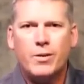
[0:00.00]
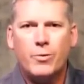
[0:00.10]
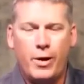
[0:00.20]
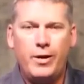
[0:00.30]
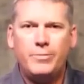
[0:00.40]

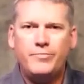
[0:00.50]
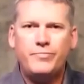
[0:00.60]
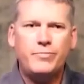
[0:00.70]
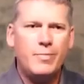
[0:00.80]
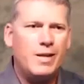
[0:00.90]
right?
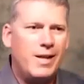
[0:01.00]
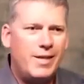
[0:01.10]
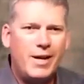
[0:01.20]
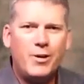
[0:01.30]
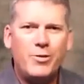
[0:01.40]

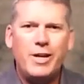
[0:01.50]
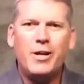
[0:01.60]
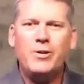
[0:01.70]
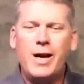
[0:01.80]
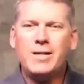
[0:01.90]
they
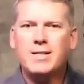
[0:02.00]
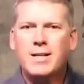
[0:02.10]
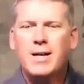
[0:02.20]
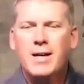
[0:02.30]
go nuts.